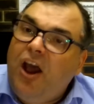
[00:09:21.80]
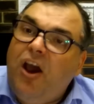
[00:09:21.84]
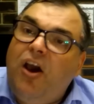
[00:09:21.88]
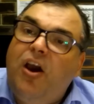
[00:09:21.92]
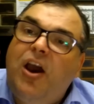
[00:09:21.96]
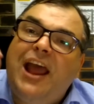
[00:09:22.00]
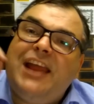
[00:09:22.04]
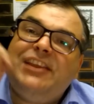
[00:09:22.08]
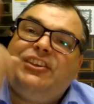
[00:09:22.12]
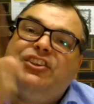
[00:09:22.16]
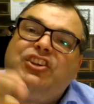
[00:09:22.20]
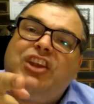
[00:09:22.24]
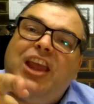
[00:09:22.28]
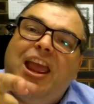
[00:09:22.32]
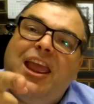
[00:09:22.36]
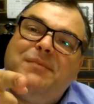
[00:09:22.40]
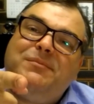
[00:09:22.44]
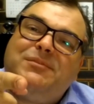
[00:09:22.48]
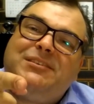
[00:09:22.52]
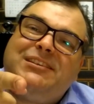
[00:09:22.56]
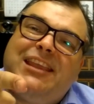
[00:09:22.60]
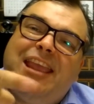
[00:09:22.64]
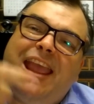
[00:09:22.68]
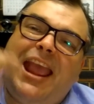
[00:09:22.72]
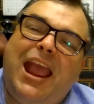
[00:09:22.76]
Oh, a
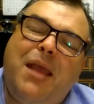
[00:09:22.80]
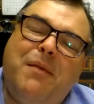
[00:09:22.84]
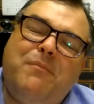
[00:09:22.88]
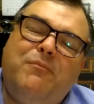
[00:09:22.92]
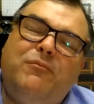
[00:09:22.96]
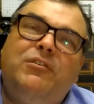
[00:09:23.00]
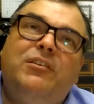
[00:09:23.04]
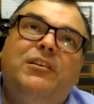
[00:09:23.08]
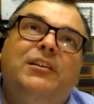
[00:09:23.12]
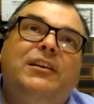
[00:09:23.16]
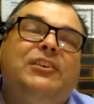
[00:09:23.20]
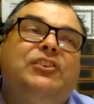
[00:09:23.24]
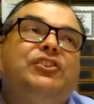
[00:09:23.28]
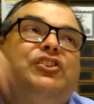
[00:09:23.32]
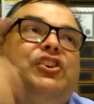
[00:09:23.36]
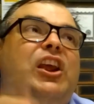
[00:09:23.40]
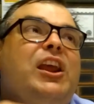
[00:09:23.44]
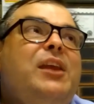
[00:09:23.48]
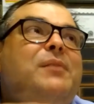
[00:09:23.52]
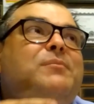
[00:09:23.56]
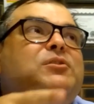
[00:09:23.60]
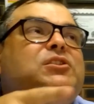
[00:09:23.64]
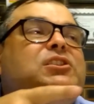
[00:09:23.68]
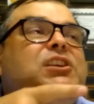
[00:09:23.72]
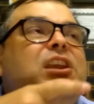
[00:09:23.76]
James Cameron.
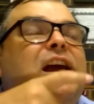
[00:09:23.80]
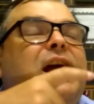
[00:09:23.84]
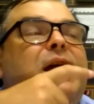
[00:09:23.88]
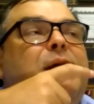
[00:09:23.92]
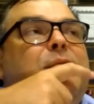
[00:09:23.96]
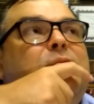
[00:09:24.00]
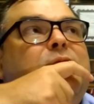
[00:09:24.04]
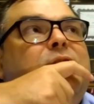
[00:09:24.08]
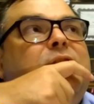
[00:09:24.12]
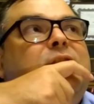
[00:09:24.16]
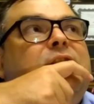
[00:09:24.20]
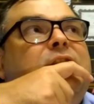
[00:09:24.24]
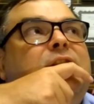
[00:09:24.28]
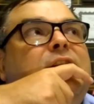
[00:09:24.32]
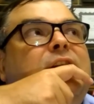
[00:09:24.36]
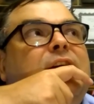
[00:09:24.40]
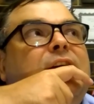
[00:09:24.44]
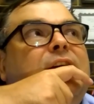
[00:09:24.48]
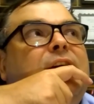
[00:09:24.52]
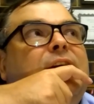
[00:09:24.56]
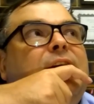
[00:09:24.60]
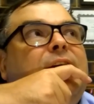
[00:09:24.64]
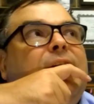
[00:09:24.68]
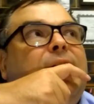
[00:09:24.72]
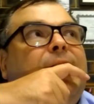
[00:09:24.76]
James Cameron
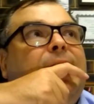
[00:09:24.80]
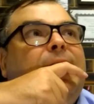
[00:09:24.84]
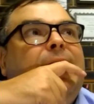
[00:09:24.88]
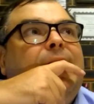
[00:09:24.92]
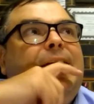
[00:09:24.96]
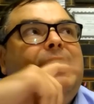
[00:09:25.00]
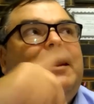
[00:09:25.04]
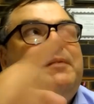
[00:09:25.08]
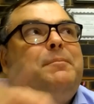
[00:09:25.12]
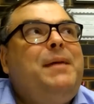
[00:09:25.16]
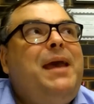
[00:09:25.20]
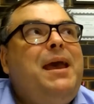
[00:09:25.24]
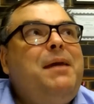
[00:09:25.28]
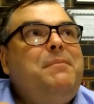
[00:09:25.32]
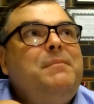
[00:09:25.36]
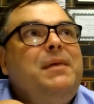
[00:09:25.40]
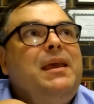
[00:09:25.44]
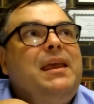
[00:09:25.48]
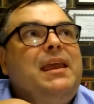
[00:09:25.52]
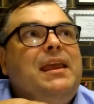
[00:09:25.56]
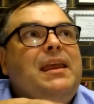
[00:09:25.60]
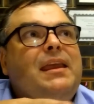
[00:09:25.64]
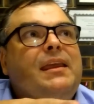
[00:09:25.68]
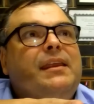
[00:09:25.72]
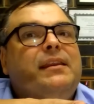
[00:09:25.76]
and a
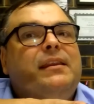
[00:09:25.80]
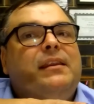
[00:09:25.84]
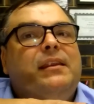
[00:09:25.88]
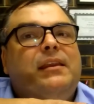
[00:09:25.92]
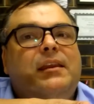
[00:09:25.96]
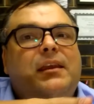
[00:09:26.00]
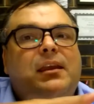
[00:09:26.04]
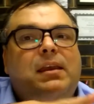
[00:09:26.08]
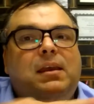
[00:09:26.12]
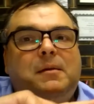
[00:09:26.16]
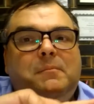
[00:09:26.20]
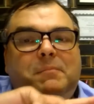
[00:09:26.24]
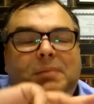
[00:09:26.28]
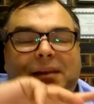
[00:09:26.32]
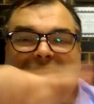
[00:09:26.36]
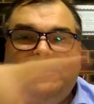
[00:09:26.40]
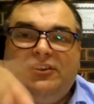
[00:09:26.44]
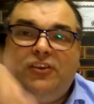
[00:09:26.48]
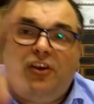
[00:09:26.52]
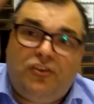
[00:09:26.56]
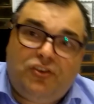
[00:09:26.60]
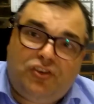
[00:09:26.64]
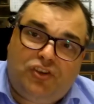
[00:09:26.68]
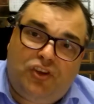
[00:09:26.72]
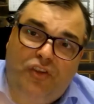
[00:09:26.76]
Batman. But he's
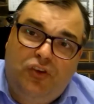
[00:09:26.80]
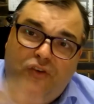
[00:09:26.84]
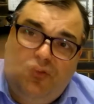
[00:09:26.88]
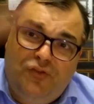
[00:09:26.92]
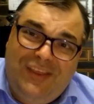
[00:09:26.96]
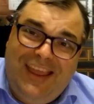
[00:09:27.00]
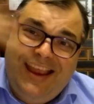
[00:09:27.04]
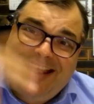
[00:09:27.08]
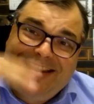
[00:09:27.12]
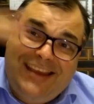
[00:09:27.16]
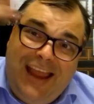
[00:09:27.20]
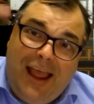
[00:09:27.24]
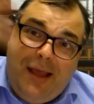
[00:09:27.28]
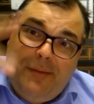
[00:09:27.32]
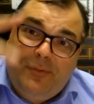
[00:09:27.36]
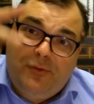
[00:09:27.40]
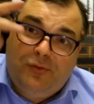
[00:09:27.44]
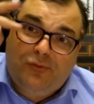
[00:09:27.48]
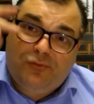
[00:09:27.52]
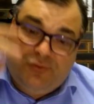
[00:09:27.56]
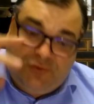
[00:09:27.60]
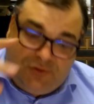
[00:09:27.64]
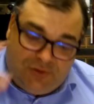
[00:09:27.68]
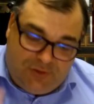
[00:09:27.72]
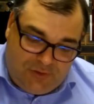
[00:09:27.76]
got two. They're
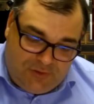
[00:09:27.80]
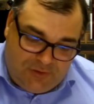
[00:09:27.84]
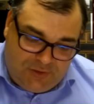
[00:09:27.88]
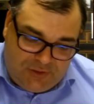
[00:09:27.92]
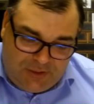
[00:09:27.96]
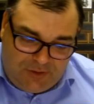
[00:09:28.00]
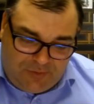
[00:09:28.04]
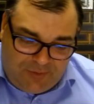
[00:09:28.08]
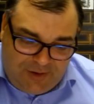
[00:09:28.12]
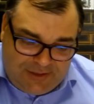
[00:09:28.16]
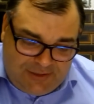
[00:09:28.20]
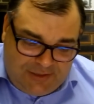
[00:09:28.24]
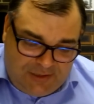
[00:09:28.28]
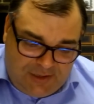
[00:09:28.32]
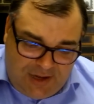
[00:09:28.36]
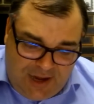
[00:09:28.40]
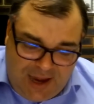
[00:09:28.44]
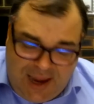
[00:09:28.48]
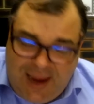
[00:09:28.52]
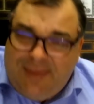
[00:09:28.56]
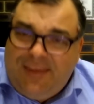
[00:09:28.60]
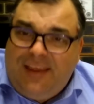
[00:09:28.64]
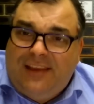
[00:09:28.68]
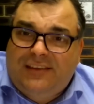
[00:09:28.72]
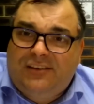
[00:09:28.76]
doubles. So I said,
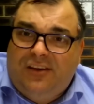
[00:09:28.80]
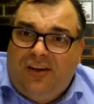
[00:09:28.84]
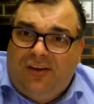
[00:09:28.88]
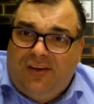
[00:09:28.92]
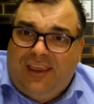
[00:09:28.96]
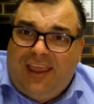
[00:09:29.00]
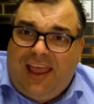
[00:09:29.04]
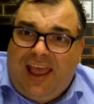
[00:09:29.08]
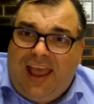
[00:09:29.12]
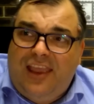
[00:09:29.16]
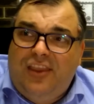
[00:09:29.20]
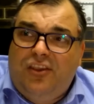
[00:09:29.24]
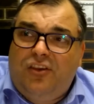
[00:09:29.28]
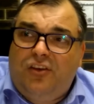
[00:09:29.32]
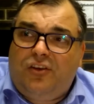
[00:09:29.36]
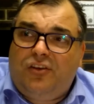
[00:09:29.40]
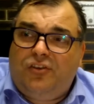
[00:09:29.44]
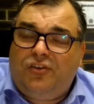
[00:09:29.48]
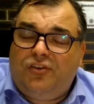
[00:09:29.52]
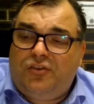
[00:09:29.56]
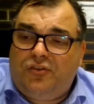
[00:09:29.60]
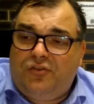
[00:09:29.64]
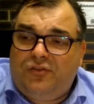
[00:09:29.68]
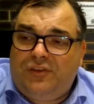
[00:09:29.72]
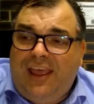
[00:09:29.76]
hey, that's okay. You
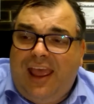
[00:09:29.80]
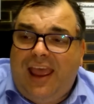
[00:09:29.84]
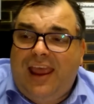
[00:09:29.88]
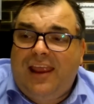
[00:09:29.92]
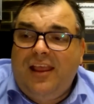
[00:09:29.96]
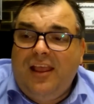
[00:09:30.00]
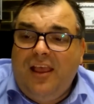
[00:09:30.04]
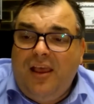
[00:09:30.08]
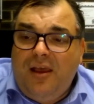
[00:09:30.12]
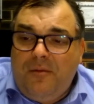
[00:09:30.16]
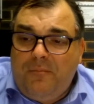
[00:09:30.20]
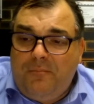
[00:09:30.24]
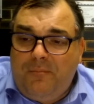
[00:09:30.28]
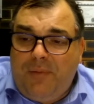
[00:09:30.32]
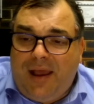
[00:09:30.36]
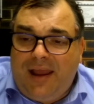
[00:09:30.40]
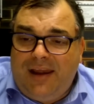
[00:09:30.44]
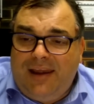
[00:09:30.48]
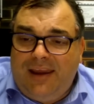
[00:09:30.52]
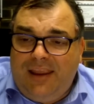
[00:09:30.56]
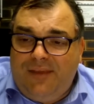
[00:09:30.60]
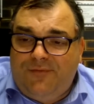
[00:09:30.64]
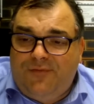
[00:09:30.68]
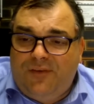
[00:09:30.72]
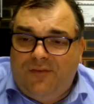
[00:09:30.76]
can do that.
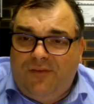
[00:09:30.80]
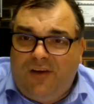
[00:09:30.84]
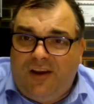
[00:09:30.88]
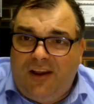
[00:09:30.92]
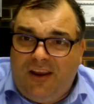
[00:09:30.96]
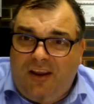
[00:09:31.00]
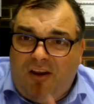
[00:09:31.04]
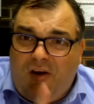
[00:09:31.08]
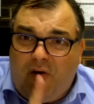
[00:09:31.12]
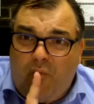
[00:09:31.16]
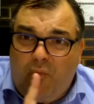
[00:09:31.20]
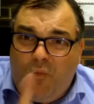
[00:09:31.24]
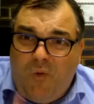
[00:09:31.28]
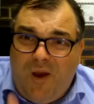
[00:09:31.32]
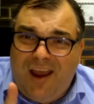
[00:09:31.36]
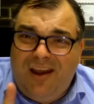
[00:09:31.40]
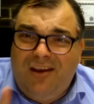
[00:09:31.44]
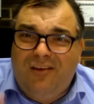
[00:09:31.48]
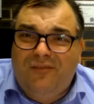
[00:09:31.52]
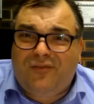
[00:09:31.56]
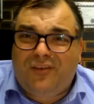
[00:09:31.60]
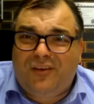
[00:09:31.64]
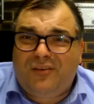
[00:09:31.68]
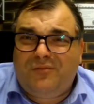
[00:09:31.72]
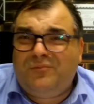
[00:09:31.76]
But if you've only got one
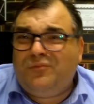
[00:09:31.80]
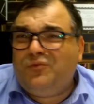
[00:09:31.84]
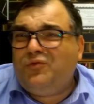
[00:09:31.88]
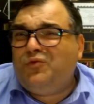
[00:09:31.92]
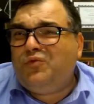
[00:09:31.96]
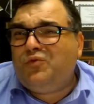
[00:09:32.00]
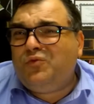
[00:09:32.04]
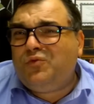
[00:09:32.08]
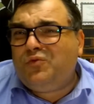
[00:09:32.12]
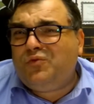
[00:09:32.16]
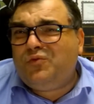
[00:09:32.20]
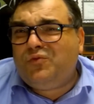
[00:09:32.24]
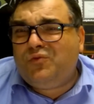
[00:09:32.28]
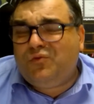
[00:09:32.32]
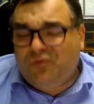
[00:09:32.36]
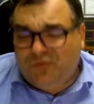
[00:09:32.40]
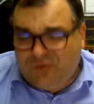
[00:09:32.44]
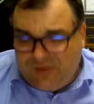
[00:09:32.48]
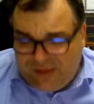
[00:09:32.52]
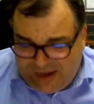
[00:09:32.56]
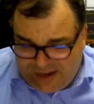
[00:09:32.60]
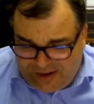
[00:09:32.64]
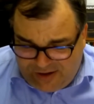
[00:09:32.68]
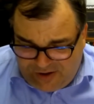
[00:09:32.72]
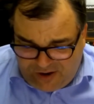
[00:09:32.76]
of them, ooh,
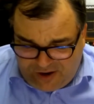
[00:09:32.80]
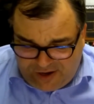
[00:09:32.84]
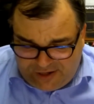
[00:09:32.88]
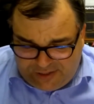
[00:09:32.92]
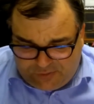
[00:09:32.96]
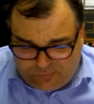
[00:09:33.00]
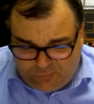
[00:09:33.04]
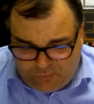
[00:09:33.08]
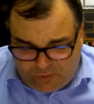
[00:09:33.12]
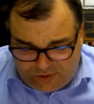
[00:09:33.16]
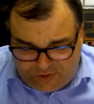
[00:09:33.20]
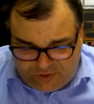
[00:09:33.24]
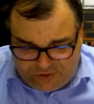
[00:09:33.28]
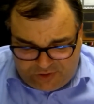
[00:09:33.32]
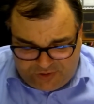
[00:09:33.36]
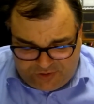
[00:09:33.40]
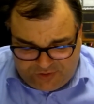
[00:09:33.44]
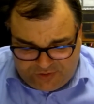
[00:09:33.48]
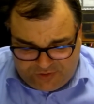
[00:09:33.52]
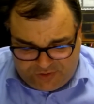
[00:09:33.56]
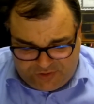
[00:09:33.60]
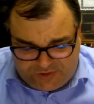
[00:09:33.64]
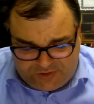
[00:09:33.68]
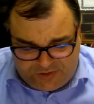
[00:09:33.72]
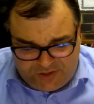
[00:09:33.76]
they're nice
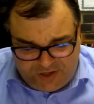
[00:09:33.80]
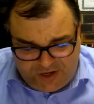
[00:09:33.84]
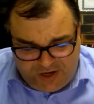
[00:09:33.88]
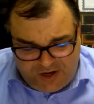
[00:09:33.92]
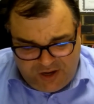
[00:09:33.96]
watches.